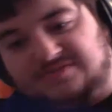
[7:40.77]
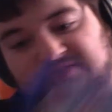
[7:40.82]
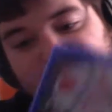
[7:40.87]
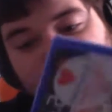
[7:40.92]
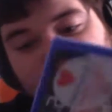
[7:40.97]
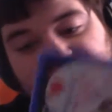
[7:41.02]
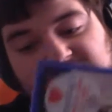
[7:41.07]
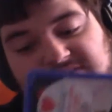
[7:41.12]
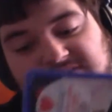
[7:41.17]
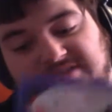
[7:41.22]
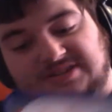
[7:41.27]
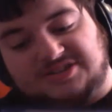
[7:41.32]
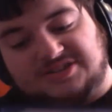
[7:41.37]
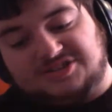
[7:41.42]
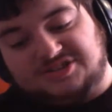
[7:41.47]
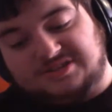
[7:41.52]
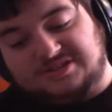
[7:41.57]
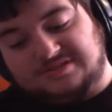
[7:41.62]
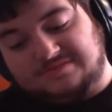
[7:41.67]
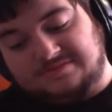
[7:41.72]
good
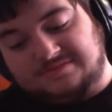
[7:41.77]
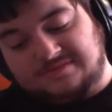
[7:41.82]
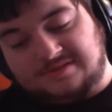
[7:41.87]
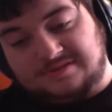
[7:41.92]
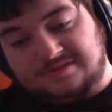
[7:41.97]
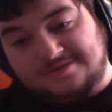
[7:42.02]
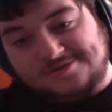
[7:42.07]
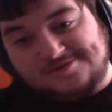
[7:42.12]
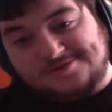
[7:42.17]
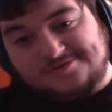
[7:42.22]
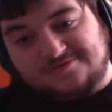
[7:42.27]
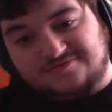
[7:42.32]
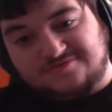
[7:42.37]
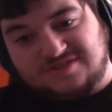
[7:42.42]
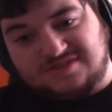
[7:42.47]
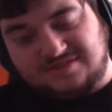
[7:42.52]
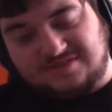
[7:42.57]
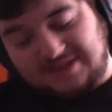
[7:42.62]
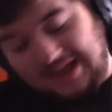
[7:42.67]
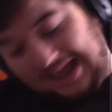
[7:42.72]
condition.
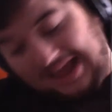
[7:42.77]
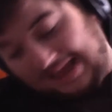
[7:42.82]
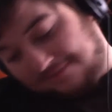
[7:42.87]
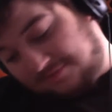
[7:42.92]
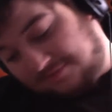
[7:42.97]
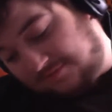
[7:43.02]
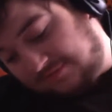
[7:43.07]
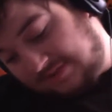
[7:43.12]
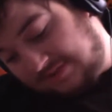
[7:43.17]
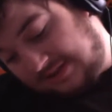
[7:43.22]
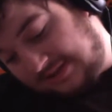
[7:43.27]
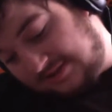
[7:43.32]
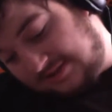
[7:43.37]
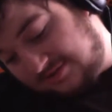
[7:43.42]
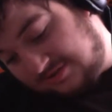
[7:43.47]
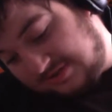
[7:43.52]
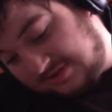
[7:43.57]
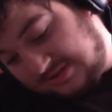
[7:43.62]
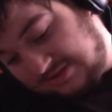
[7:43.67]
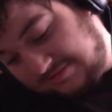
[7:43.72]
Really, really happy with that.
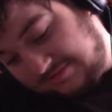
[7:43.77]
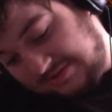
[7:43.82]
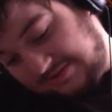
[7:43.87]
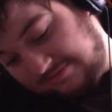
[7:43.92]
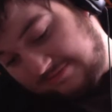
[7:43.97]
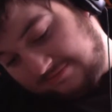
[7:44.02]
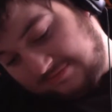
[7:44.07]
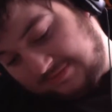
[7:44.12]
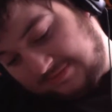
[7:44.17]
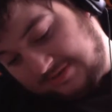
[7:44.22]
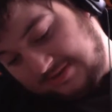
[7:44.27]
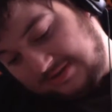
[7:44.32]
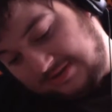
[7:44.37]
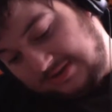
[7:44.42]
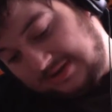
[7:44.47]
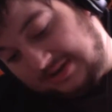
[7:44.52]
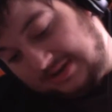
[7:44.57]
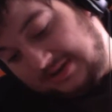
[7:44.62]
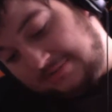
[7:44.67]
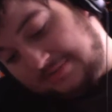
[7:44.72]
Actually, I mean,
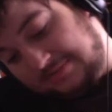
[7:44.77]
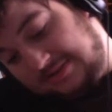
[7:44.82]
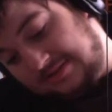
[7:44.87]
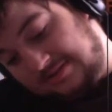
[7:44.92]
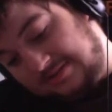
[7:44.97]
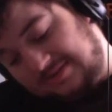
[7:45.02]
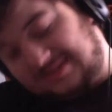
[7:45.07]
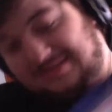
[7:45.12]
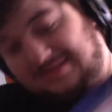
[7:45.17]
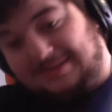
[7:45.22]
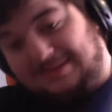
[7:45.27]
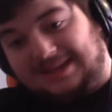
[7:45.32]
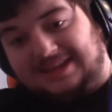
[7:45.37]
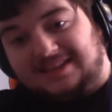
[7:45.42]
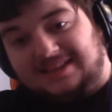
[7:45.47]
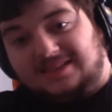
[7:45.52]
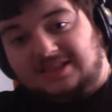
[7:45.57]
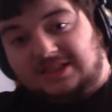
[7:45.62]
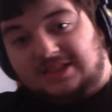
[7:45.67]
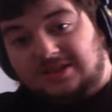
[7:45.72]
look at that. It
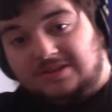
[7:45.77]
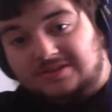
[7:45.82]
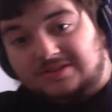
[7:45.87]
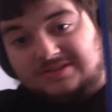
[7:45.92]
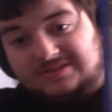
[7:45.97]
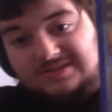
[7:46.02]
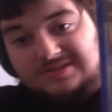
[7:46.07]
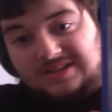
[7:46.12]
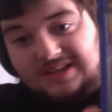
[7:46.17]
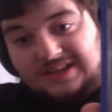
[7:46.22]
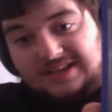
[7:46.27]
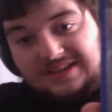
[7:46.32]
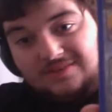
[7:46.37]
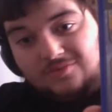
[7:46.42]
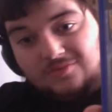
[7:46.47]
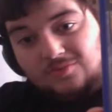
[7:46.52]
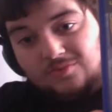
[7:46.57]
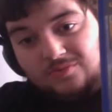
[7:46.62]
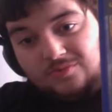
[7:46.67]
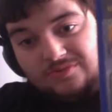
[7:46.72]
looks like
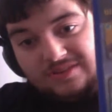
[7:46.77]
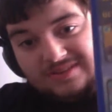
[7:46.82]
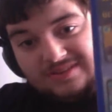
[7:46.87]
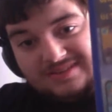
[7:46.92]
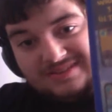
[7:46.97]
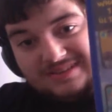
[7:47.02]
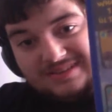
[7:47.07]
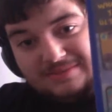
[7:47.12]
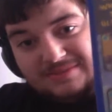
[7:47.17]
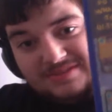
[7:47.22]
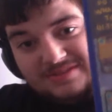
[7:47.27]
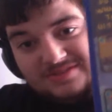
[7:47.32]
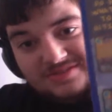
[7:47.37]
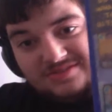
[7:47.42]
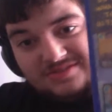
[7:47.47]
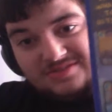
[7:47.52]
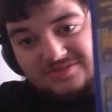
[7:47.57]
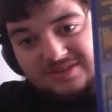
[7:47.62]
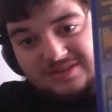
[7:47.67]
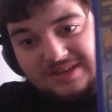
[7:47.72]
similar to the
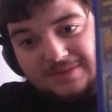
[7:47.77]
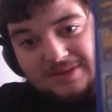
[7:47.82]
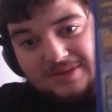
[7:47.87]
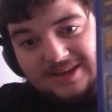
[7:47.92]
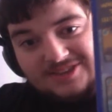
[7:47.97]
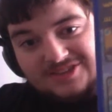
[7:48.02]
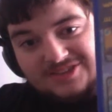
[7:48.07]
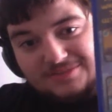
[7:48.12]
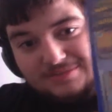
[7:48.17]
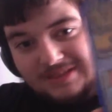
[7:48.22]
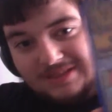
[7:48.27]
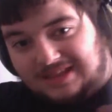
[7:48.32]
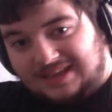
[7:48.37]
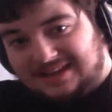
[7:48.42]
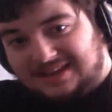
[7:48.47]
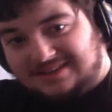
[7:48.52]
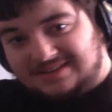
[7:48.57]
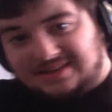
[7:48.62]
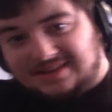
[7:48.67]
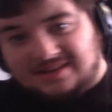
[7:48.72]
sort of game I actually
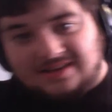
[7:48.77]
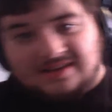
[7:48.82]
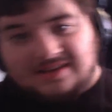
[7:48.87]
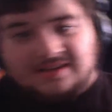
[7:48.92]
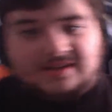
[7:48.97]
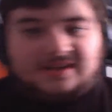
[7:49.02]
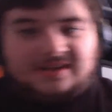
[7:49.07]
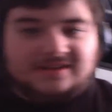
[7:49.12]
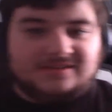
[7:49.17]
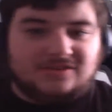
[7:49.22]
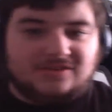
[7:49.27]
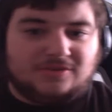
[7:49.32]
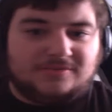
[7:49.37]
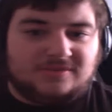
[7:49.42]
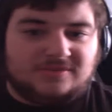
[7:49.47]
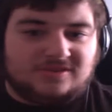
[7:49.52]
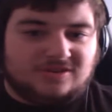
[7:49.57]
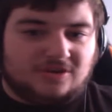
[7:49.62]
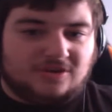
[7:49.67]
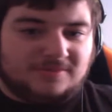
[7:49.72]
played at a
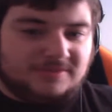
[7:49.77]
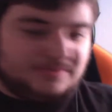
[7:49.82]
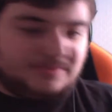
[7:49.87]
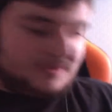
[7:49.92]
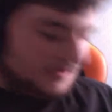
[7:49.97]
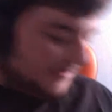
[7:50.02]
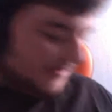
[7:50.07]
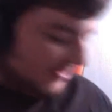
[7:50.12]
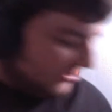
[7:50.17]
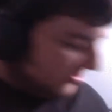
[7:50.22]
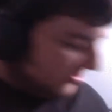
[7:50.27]
comic book convention in